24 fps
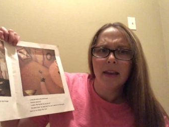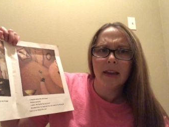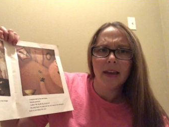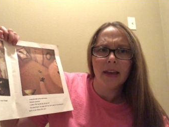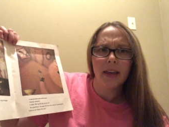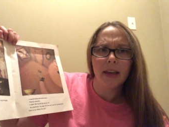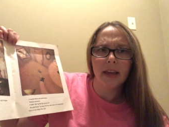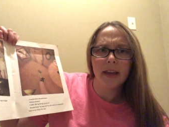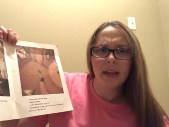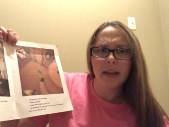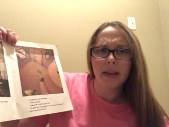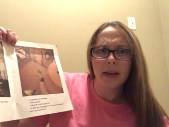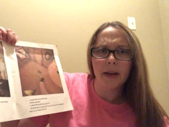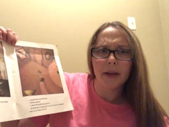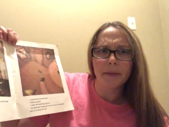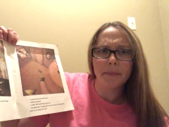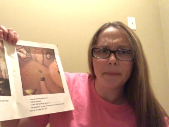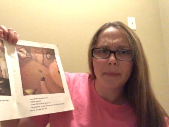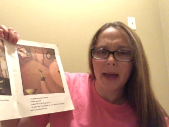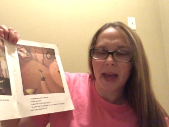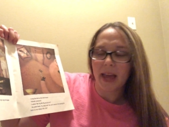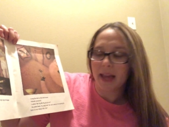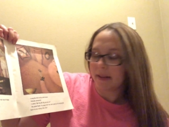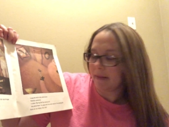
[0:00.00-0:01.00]
He
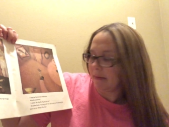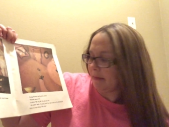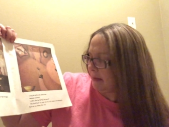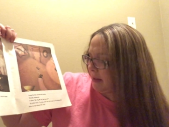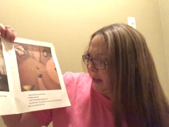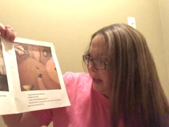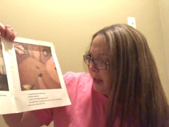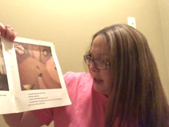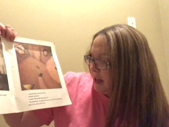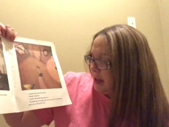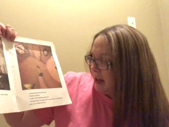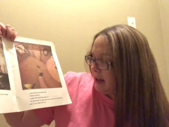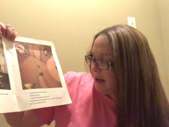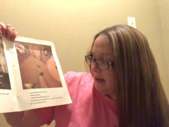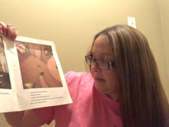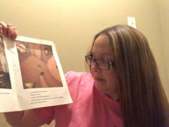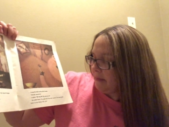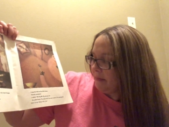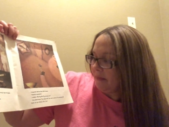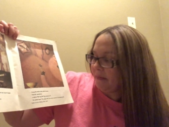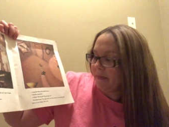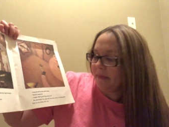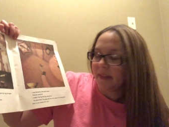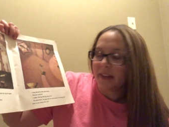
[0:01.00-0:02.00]
yelled back,
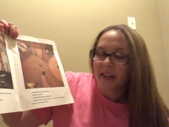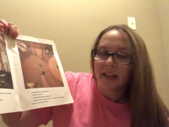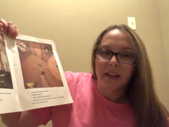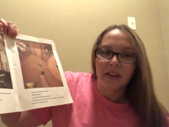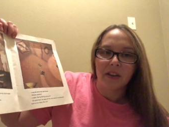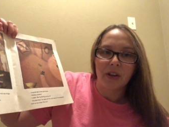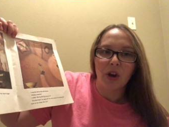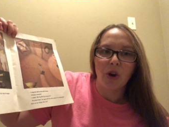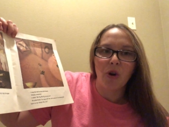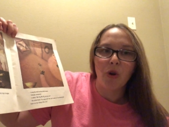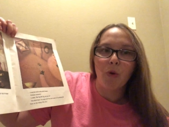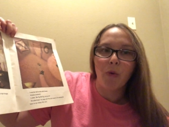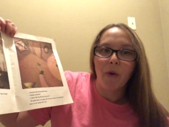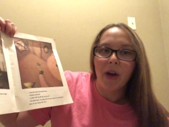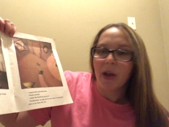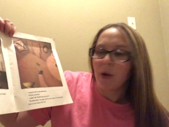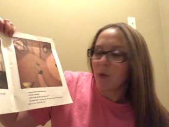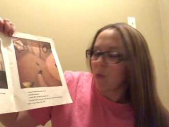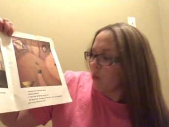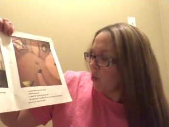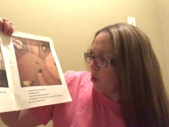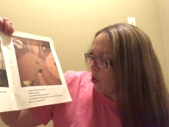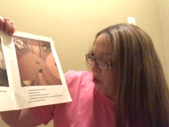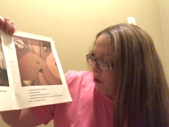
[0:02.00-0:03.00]
"Go away,
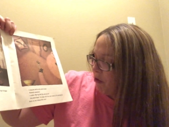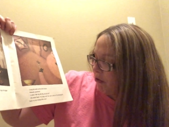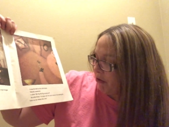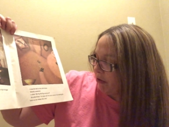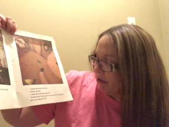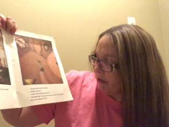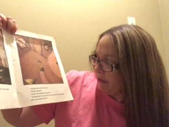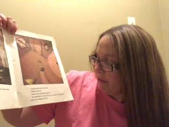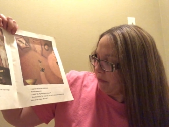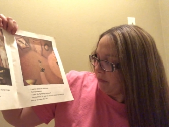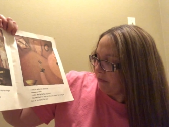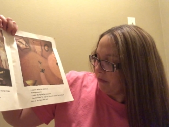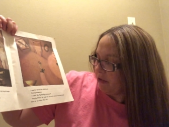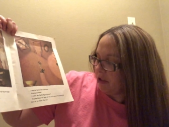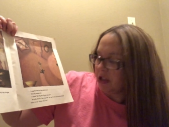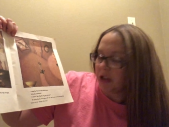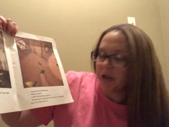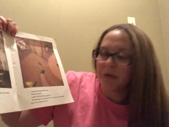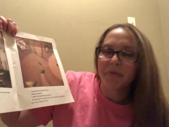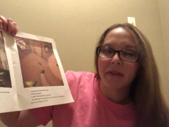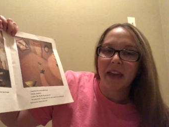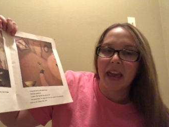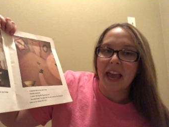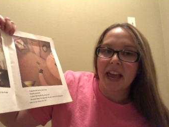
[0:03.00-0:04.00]
wolf.
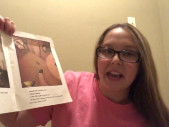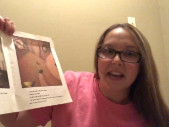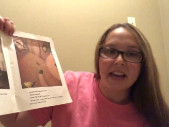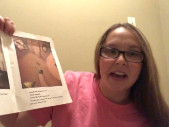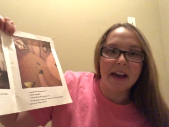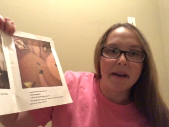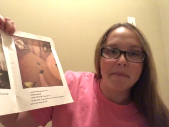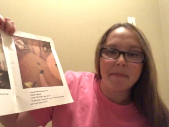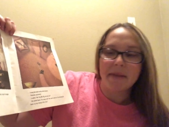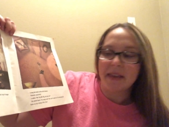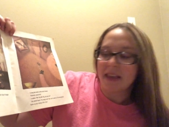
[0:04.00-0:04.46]
You can't come